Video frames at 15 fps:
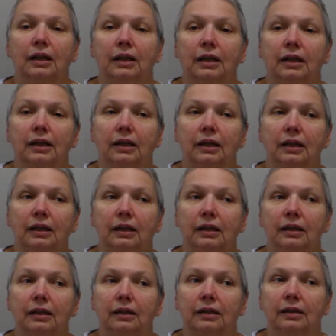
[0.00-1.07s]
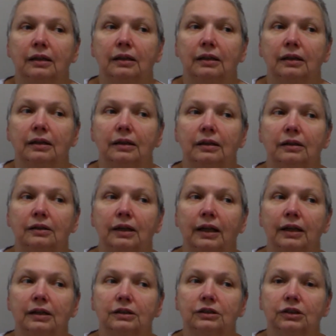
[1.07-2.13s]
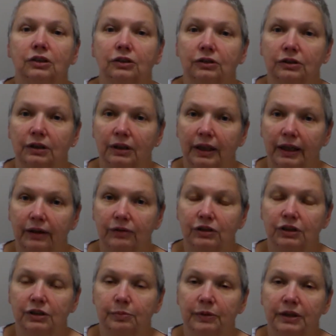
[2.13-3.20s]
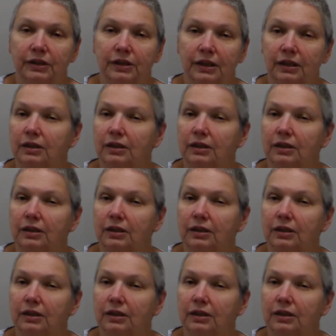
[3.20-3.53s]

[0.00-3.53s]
He has learned the language. He spent